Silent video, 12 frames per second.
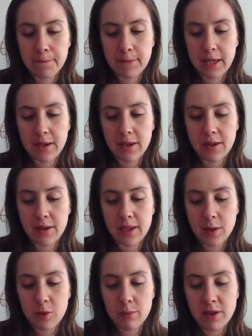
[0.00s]

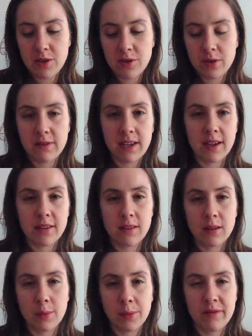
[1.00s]
That would be true if it has
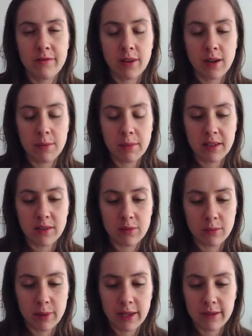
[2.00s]
some kind of environmental
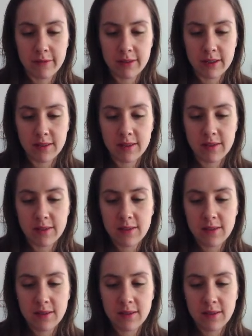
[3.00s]
benefits.